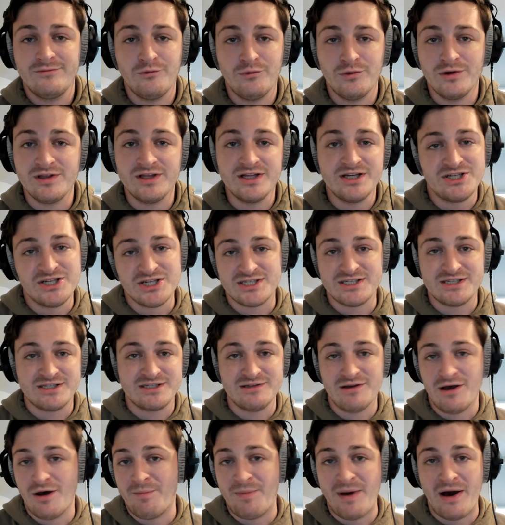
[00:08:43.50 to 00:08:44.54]

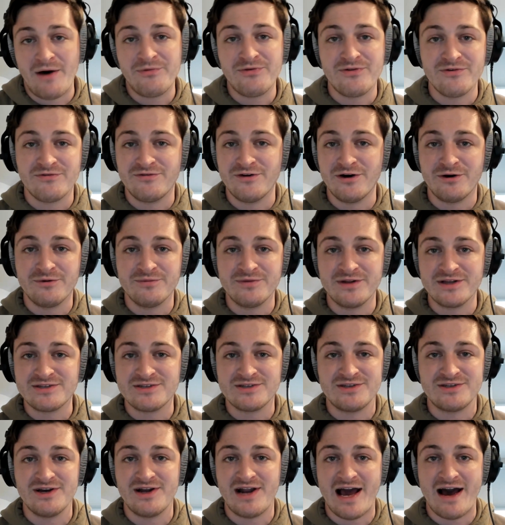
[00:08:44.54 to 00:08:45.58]
religious about the film that
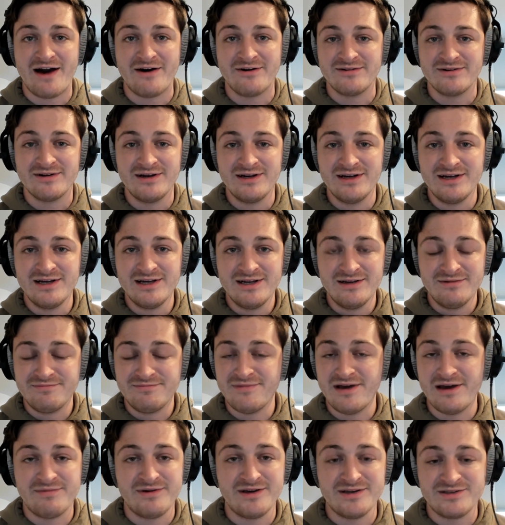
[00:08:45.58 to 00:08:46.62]
stood out.
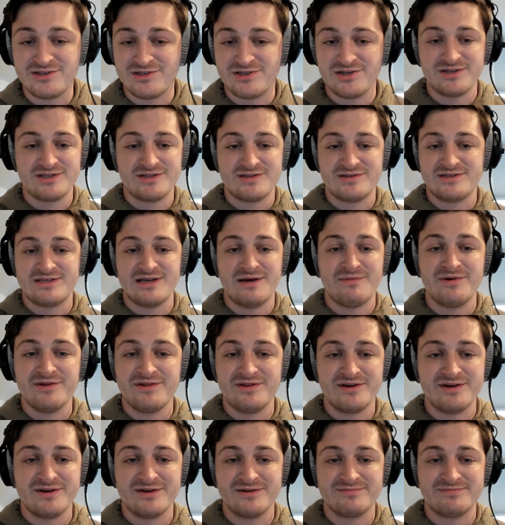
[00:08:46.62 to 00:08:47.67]
Maybe it's just some of
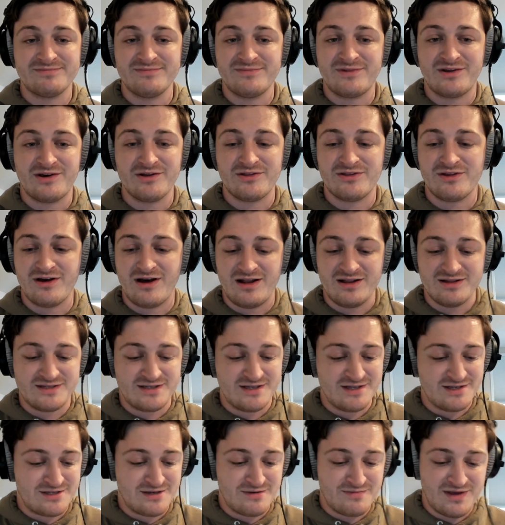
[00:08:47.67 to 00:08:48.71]
the
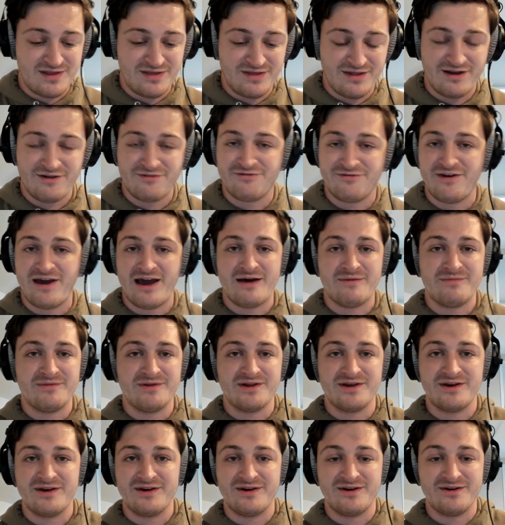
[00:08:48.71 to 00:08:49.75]
Catholicism in their
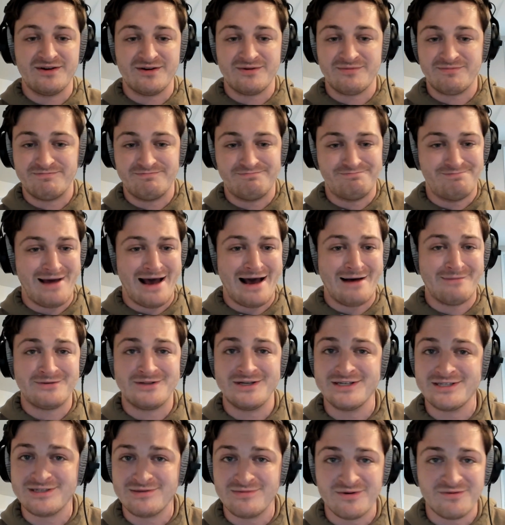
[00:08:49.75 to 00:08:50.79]
family or
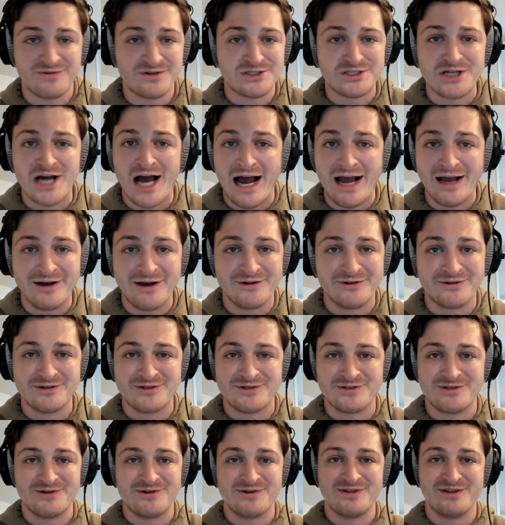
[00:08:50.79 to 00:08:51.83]
baptism of a child or
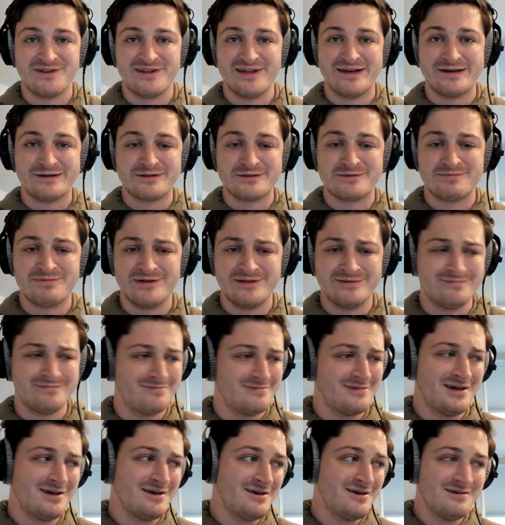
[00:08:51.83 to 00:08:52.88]
certain things, but
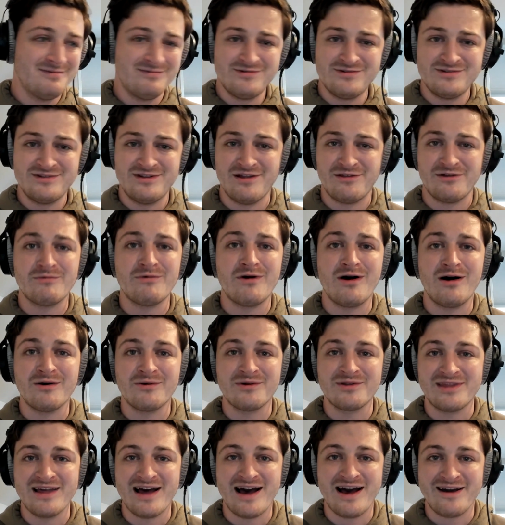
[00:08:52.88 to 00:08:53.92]
there's nothing wrong
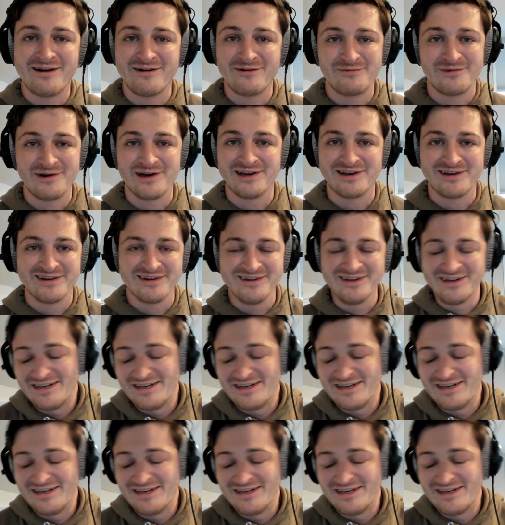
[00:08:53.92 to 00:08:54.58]
with that. I'm like,